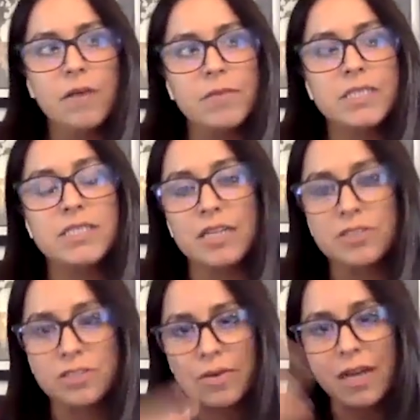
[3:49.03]

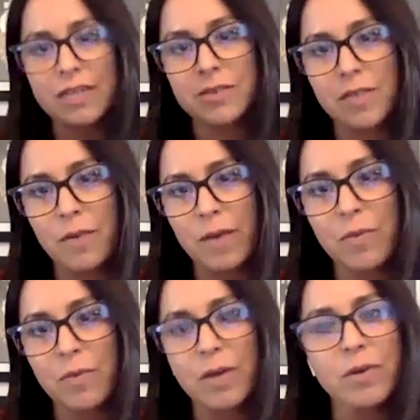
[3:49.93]
Center, right? So that way
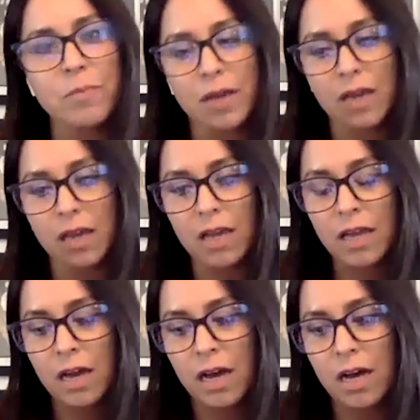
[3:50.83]
we would be
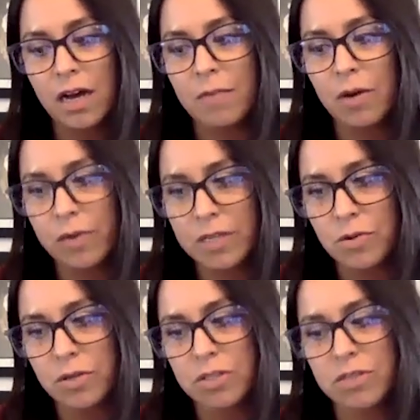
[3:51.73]
a
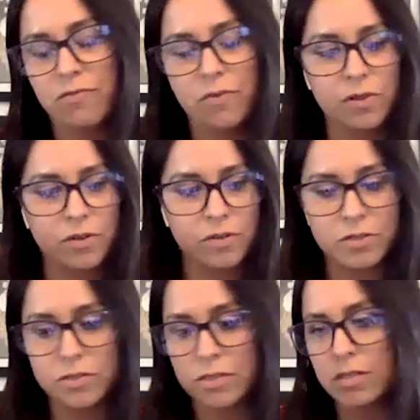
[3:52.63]
resource for
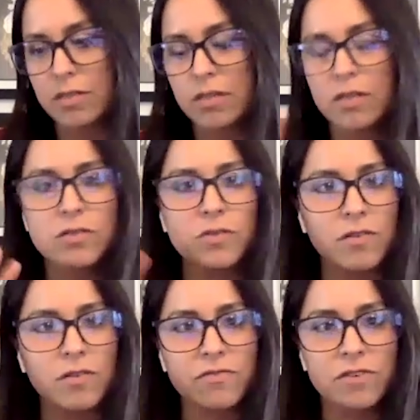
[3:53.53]
learners in the School
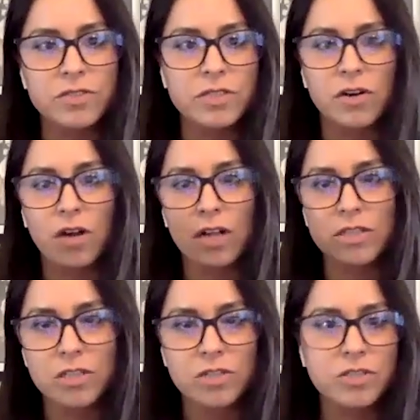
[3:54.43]
of Nursing or College
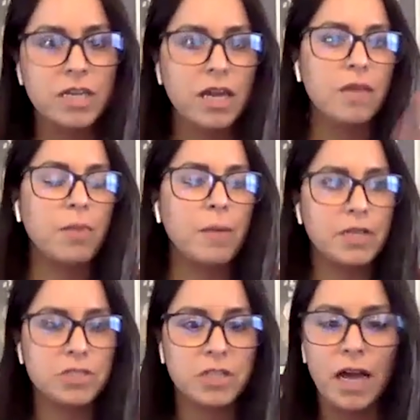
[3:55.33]
of Nursing,
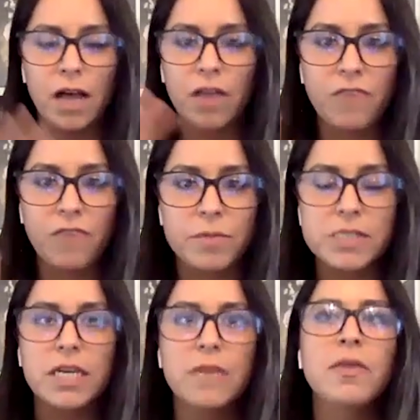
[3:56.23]
Population Health,
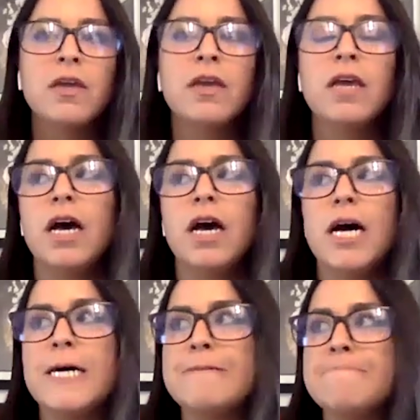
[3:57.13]
Pharmacy.
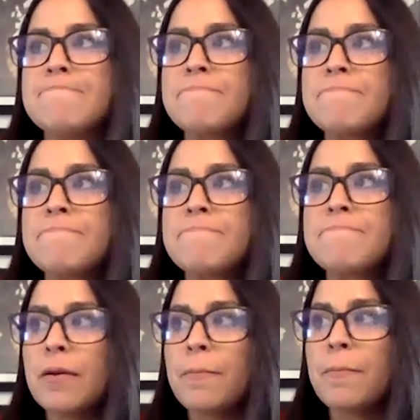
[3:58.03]

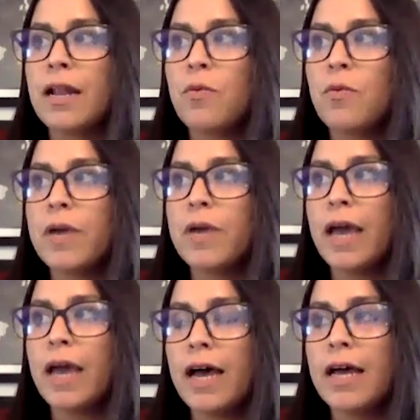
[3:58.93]
But we
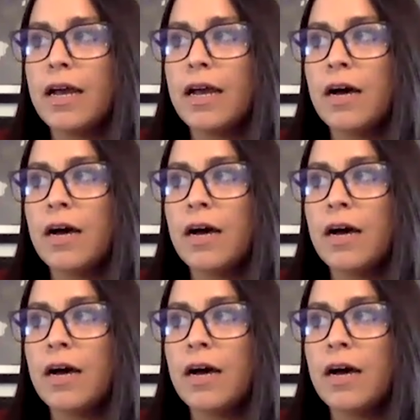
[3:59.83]
had